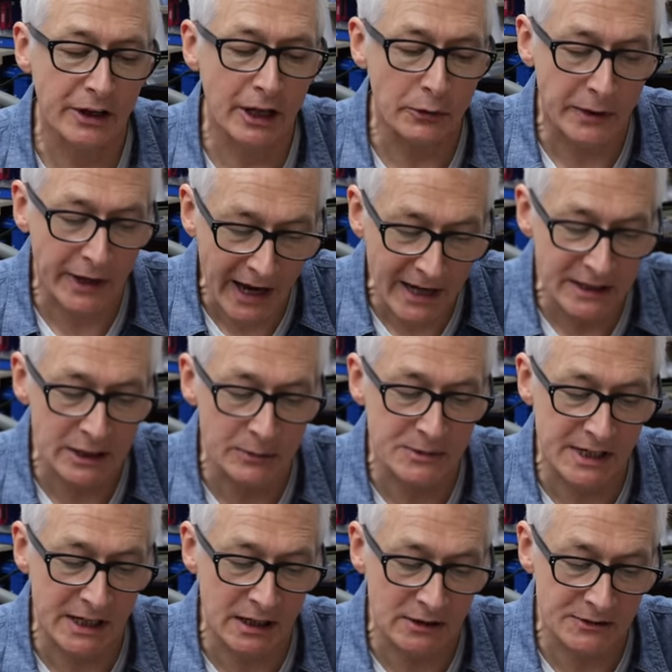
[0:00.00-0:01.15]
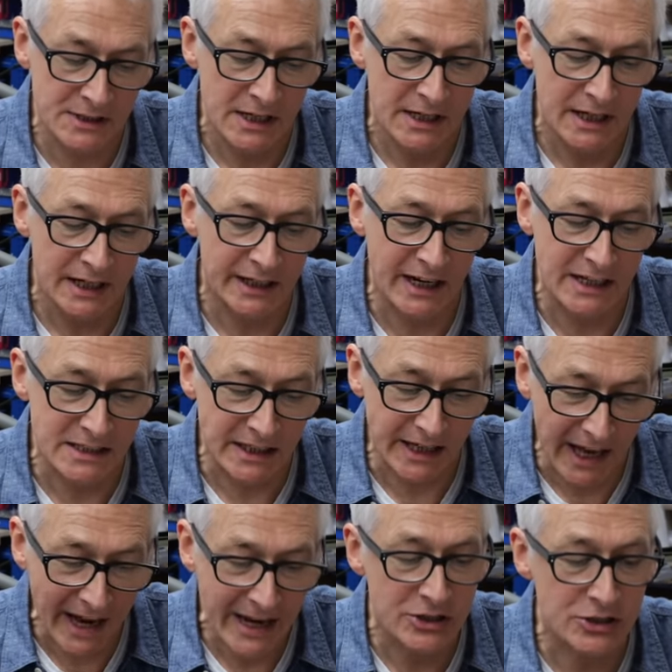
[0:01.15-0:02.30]
locate themselves against the
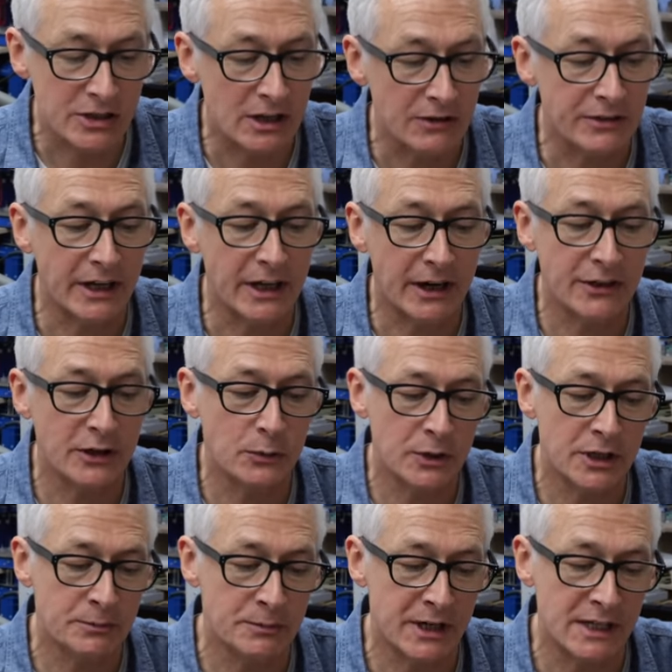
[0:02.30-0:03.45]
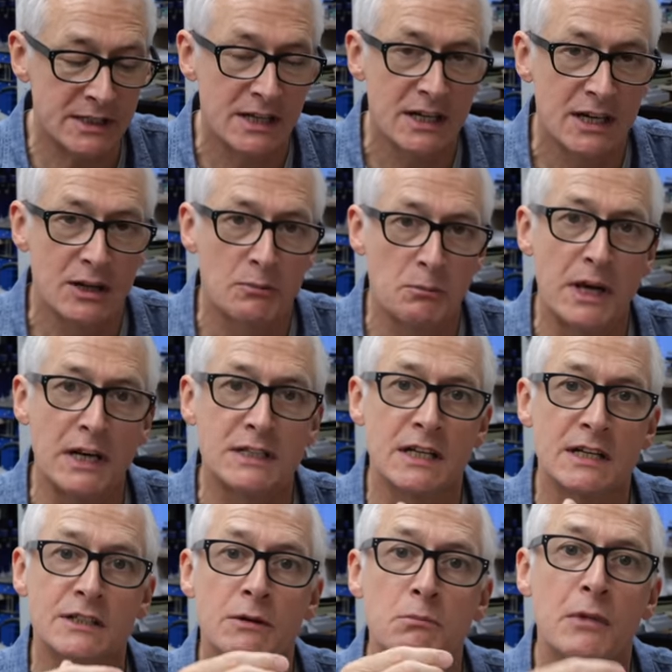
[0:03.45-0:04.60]
edge of the other workpiece means
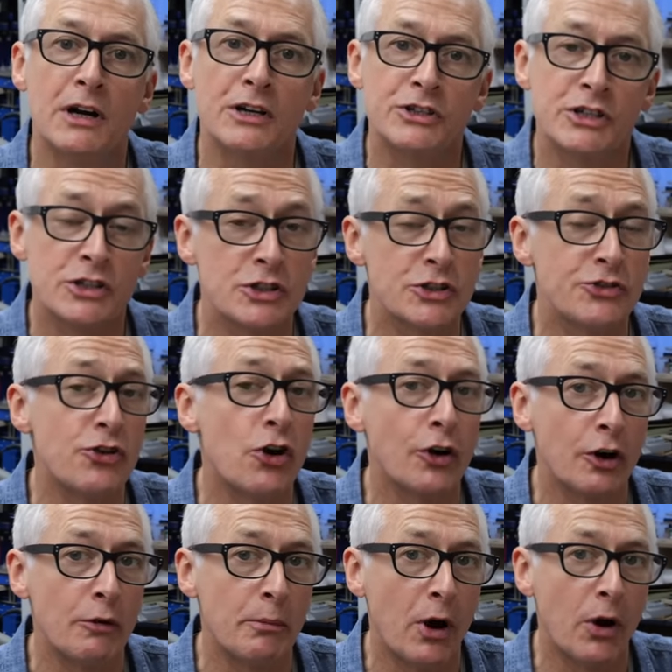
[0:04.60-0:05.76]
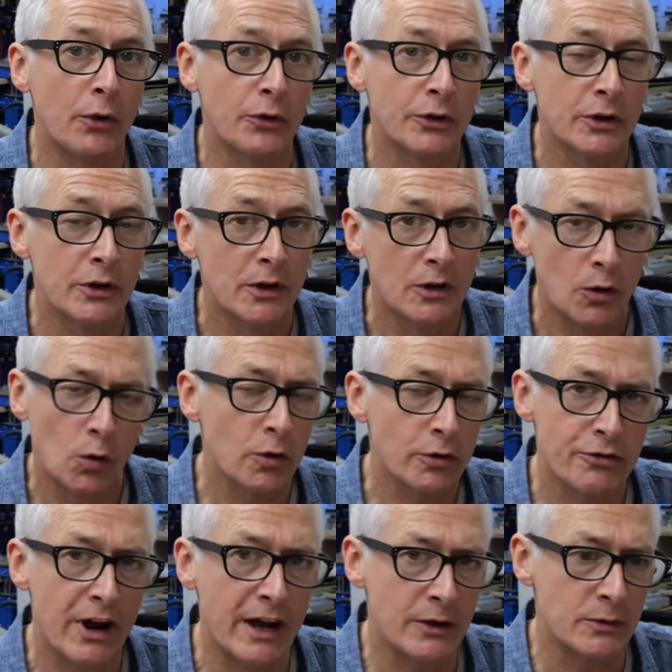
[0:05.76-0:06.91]
it's a much stronger bond all
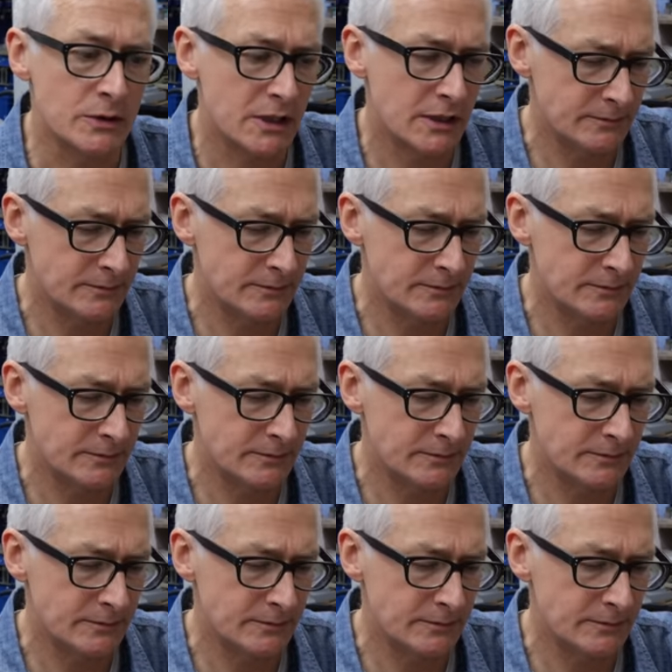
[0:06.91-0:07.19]
around.